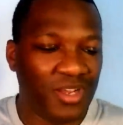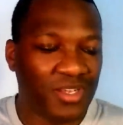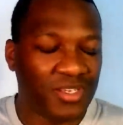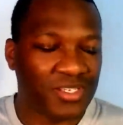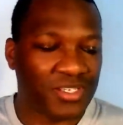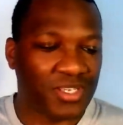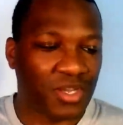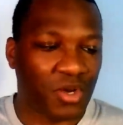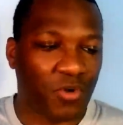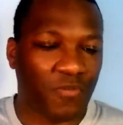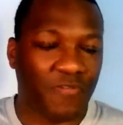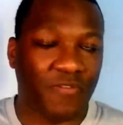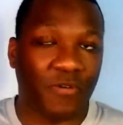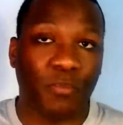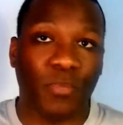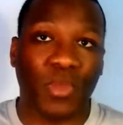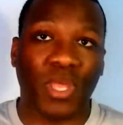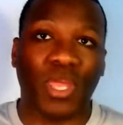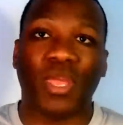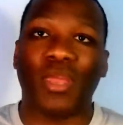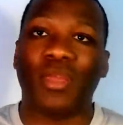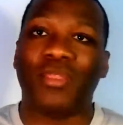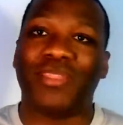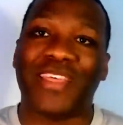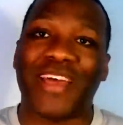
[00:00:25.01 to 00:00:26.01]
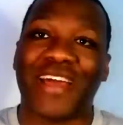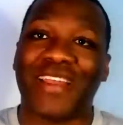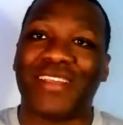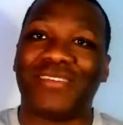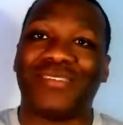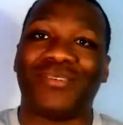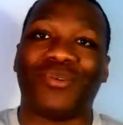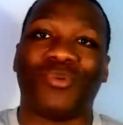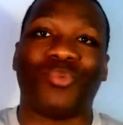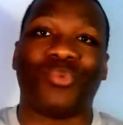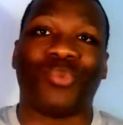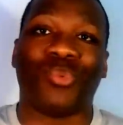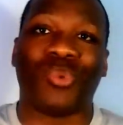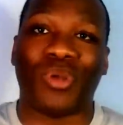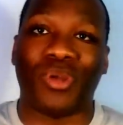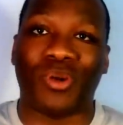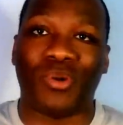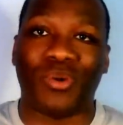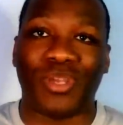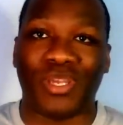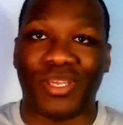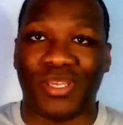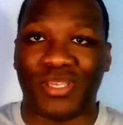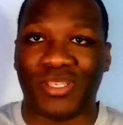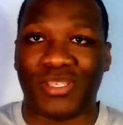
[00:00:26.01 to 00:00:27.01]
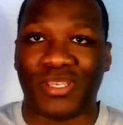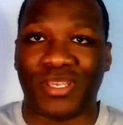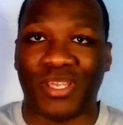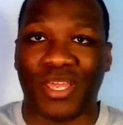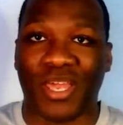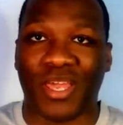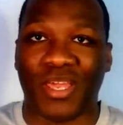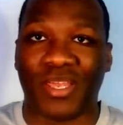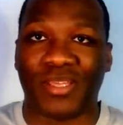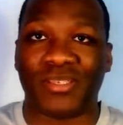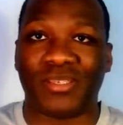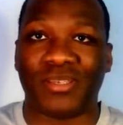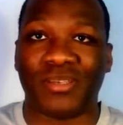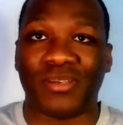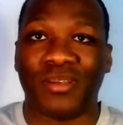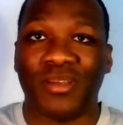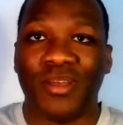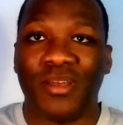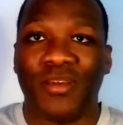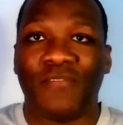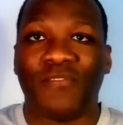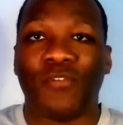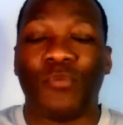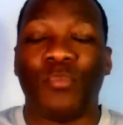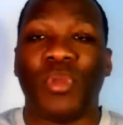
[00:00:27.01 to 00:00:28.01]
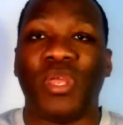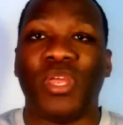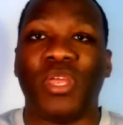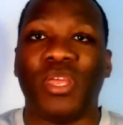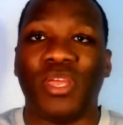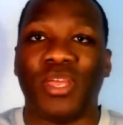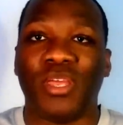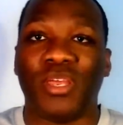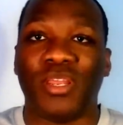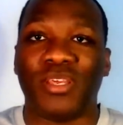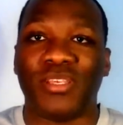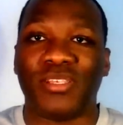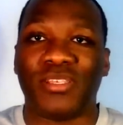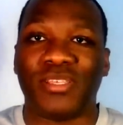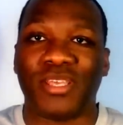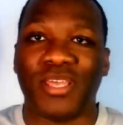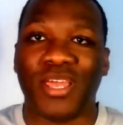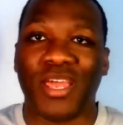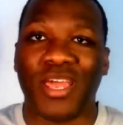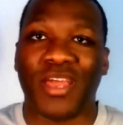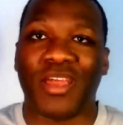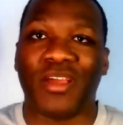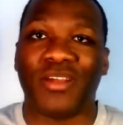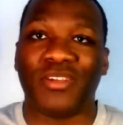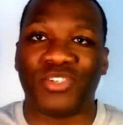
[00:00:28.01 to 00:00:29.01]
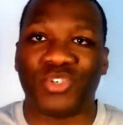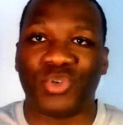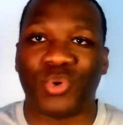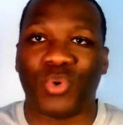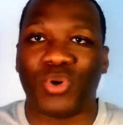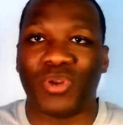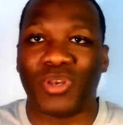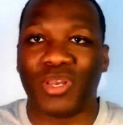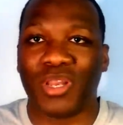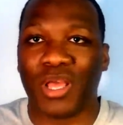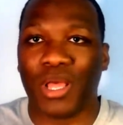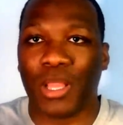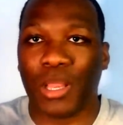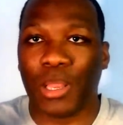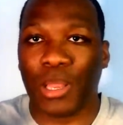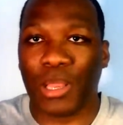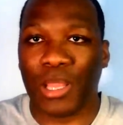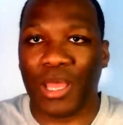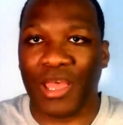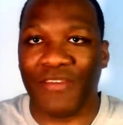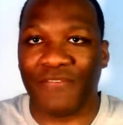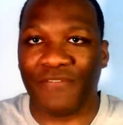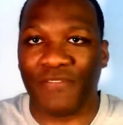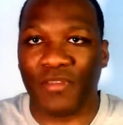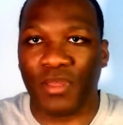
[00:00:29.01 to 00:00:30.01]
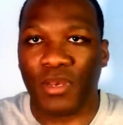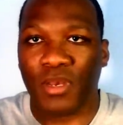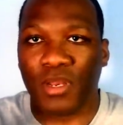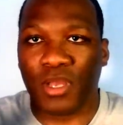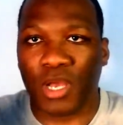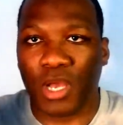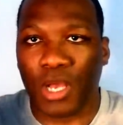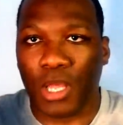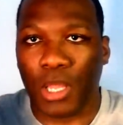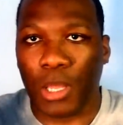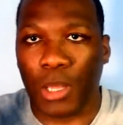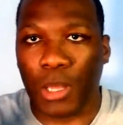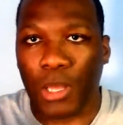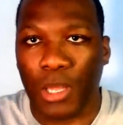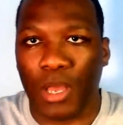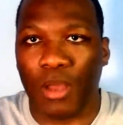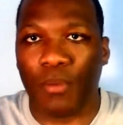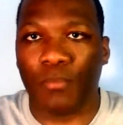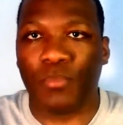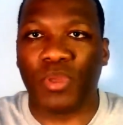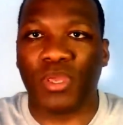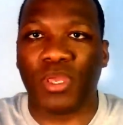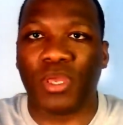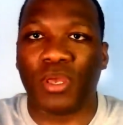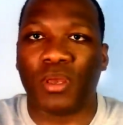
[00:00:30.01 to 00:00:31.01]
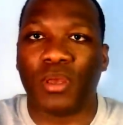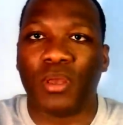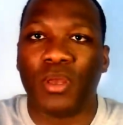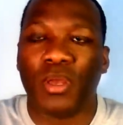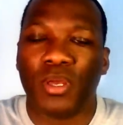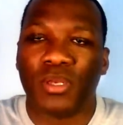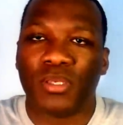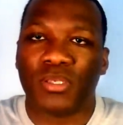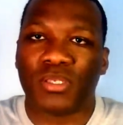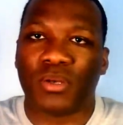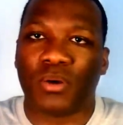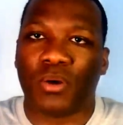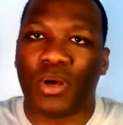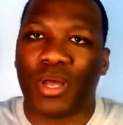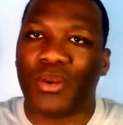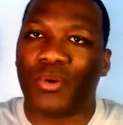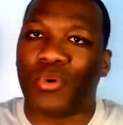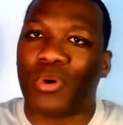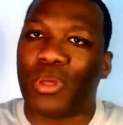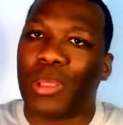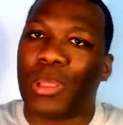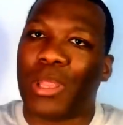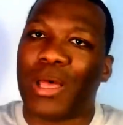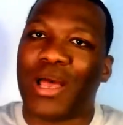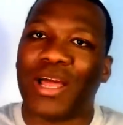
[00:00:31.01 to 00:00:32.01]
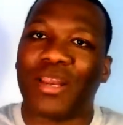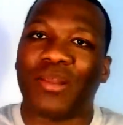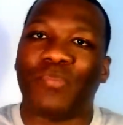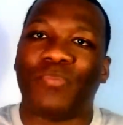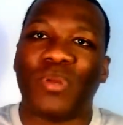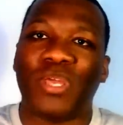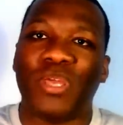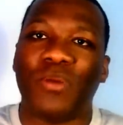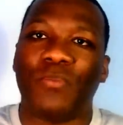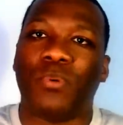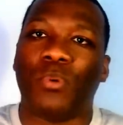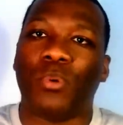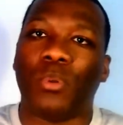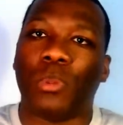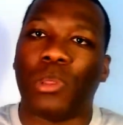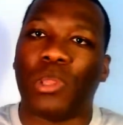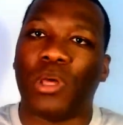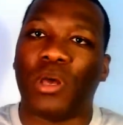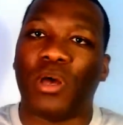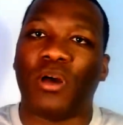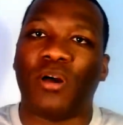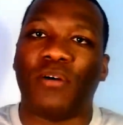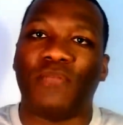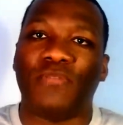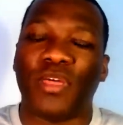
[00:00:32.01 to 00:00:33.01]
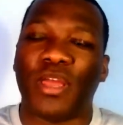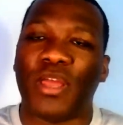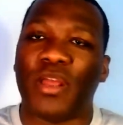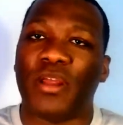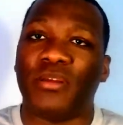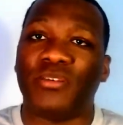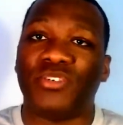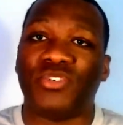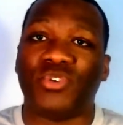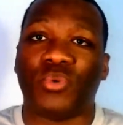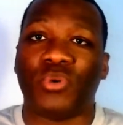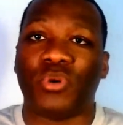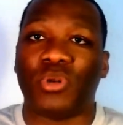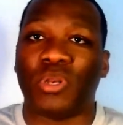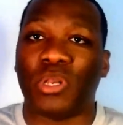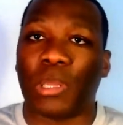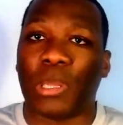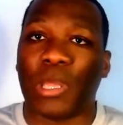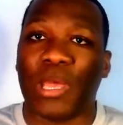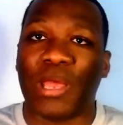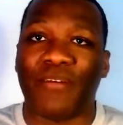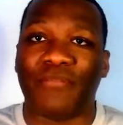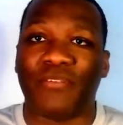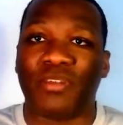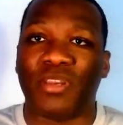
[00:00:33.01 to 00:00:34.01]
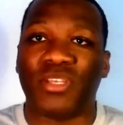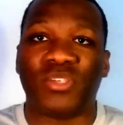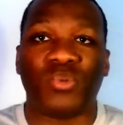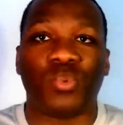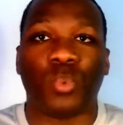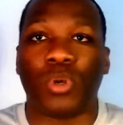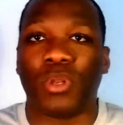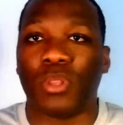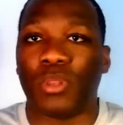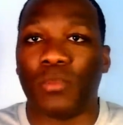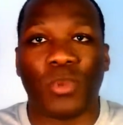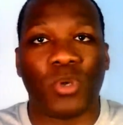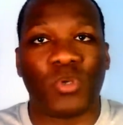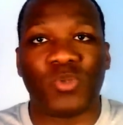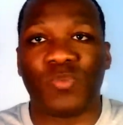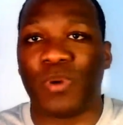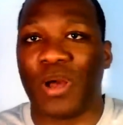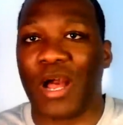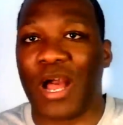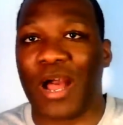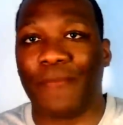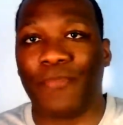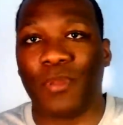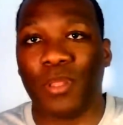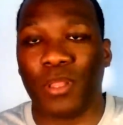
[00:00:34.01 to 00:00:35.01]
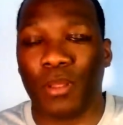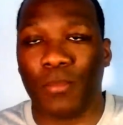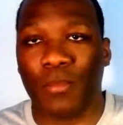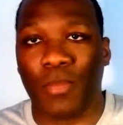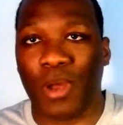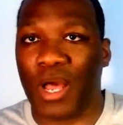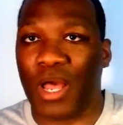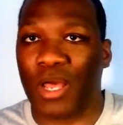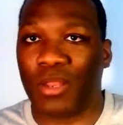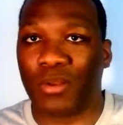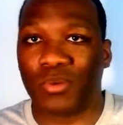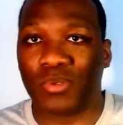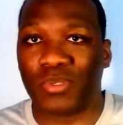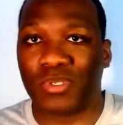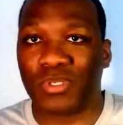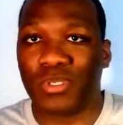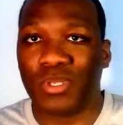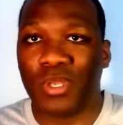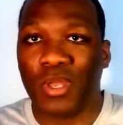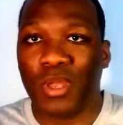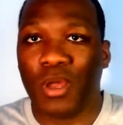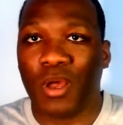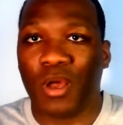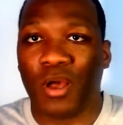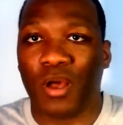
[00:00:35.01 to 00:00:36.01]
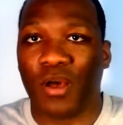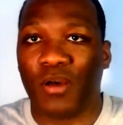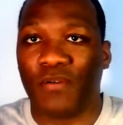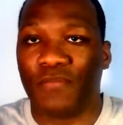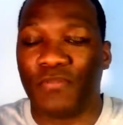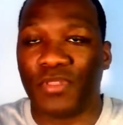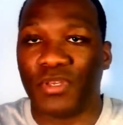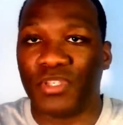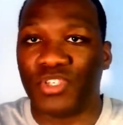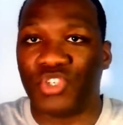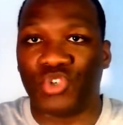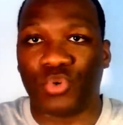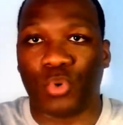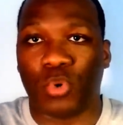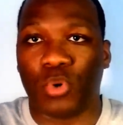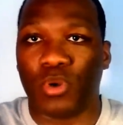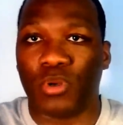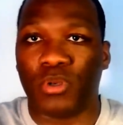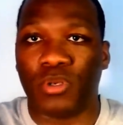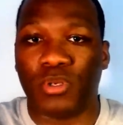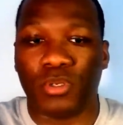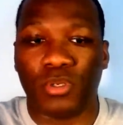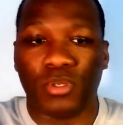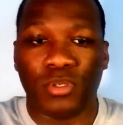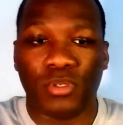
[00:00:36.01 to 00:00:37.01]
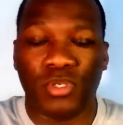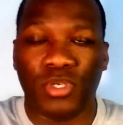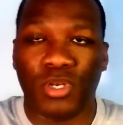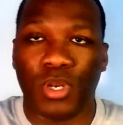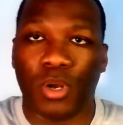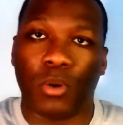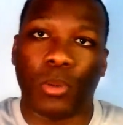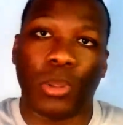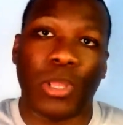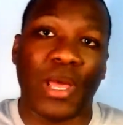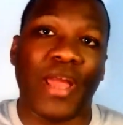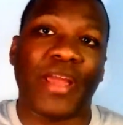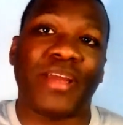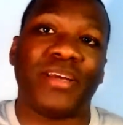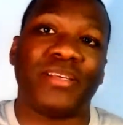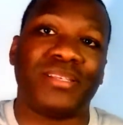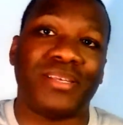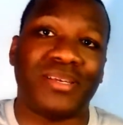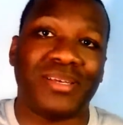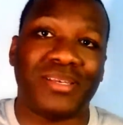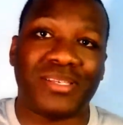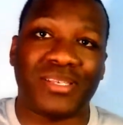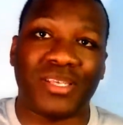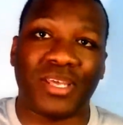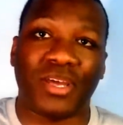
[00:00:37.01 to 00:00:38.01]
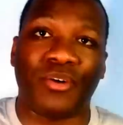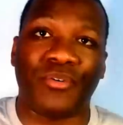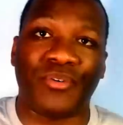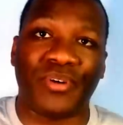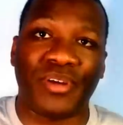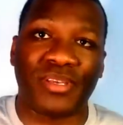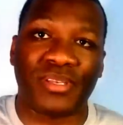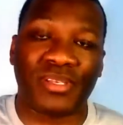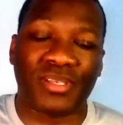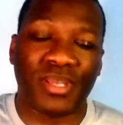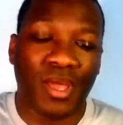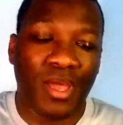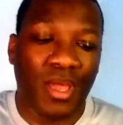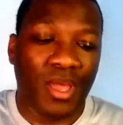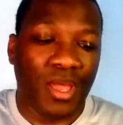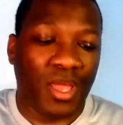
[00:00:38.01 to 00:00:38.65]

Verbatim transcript: So for me, that is a real easy answer. For me, it is the Air Jordan 11 Columbia. So I know a lot of people love the Air Jordan 11. It's one of the most popular models of the Jordan, you know, legacy series.